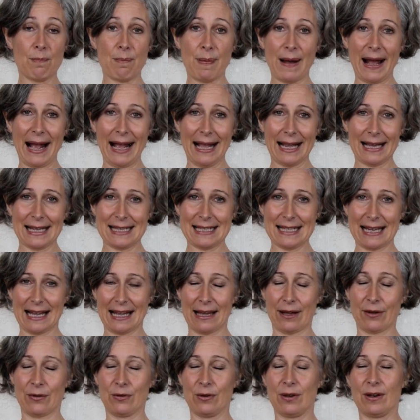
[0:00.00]
back
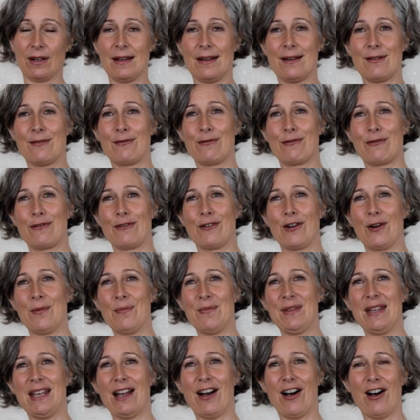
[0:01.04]
down from
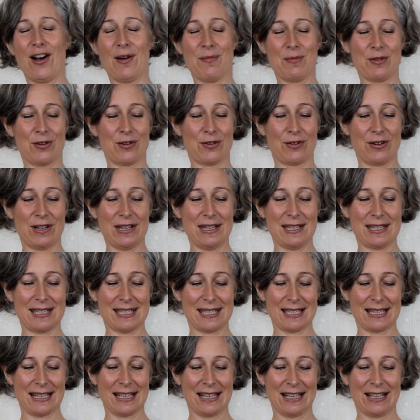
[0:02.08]
the arm crease